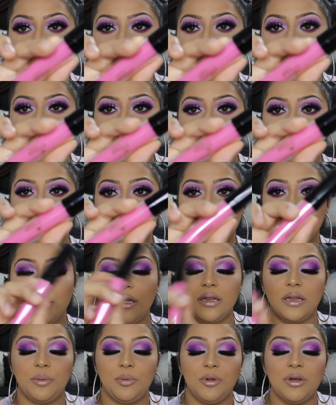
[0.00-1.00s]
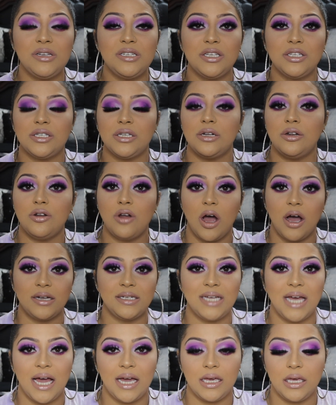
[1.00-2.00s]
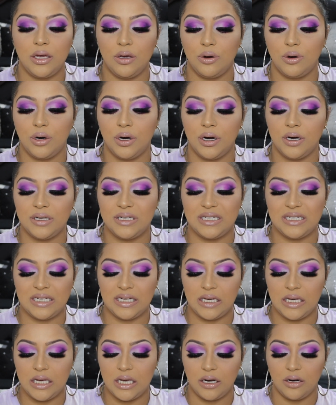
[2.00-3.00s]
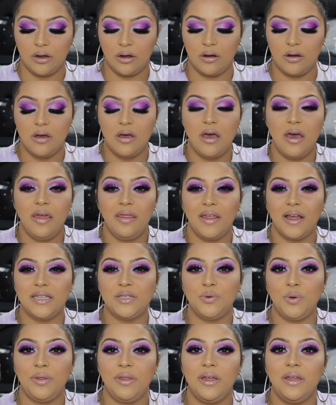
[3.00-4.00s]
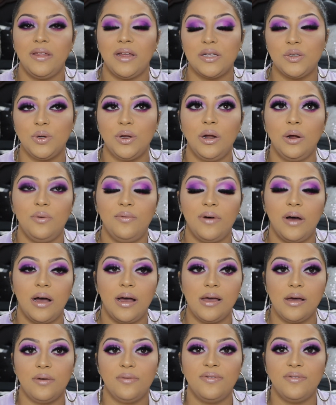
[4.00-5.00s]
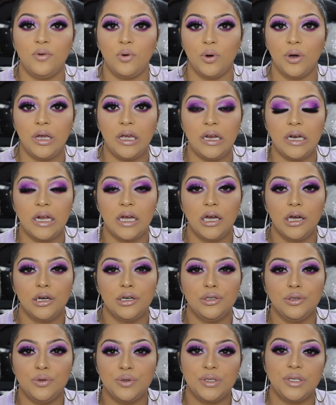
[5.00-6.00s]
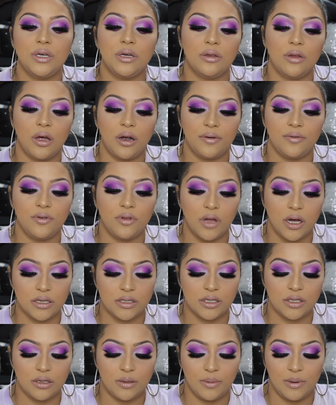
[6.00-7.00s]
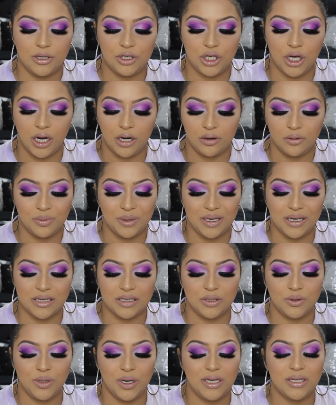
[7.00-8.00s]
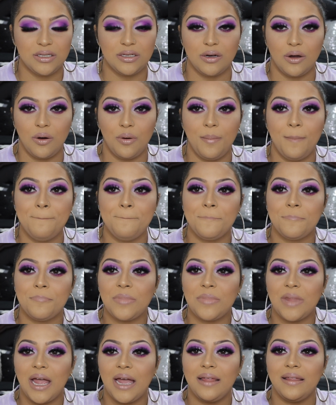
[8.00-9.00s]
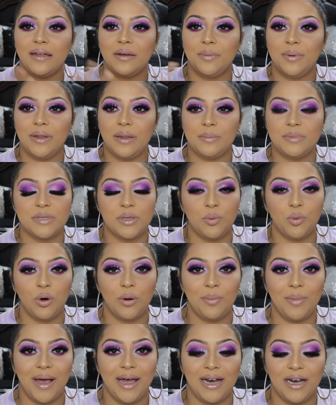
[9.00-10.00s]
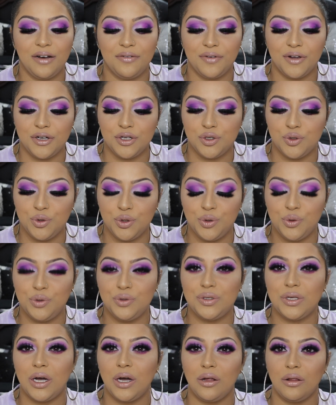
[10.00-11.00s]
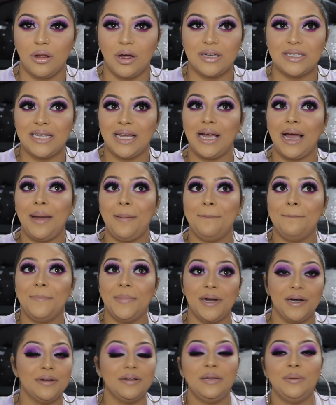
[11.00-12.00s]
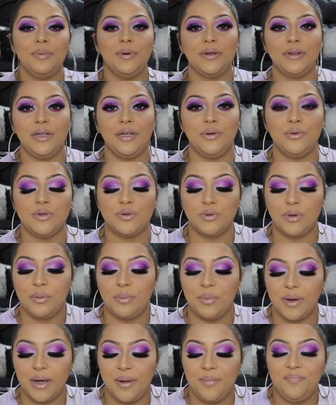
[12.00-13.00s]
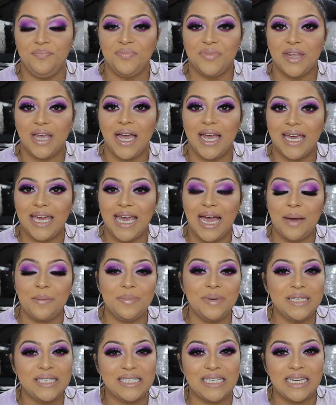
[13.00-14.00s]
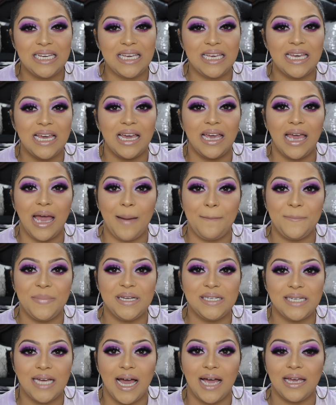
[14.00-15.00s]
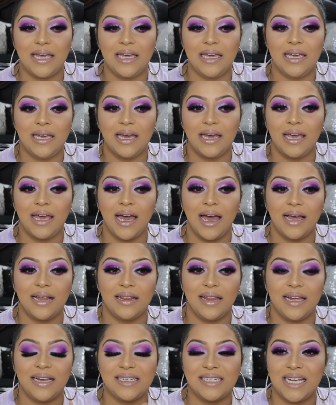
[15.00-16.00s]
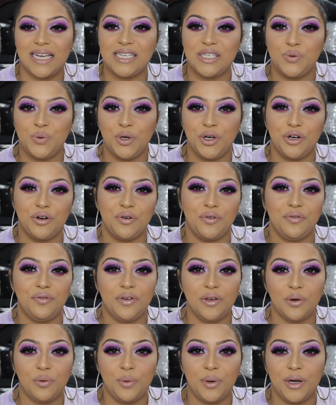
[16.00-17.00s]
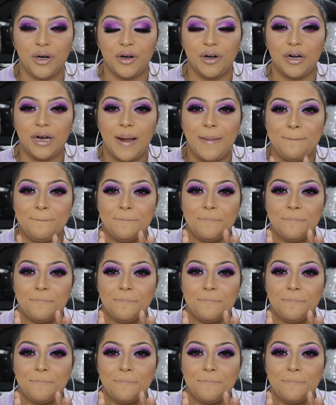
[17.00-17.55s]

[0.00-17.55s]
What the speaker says: Again, this lip gloss is not tacky or sticky at all. That's one thing, that's why I avoid using a lot of glosses on my channel, because you guys know I like my lips more matte, and if I do use a gloss, like I barely use one, but it can't be sticky, it can't be tacky, it can't like taste weird or feel weird.